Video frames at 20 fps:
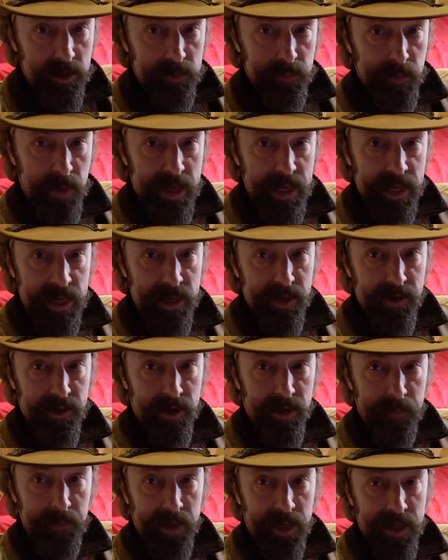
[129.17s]
there's my
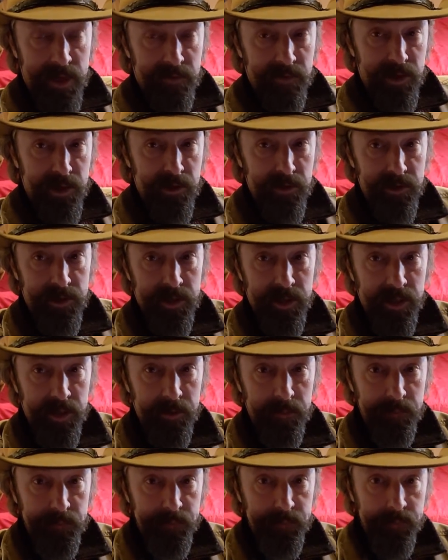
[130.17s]
heater. I'm not even using it